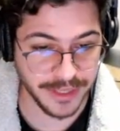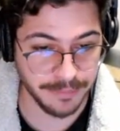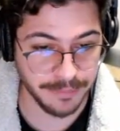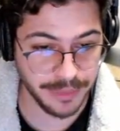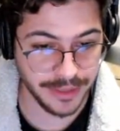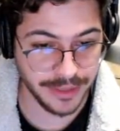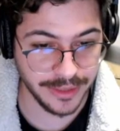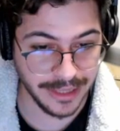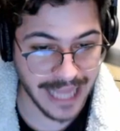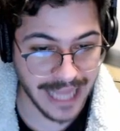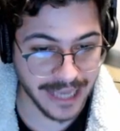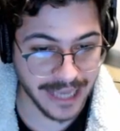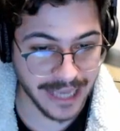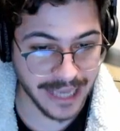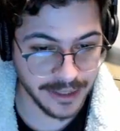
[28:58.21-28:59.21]
a bit
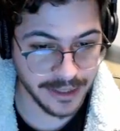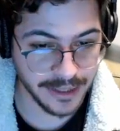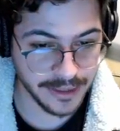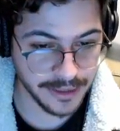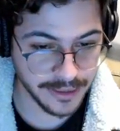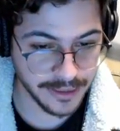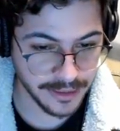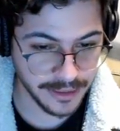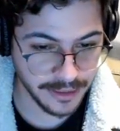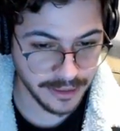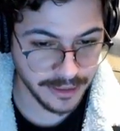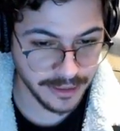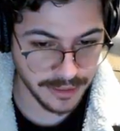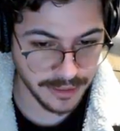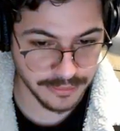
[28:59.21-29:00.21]
laggy. I'm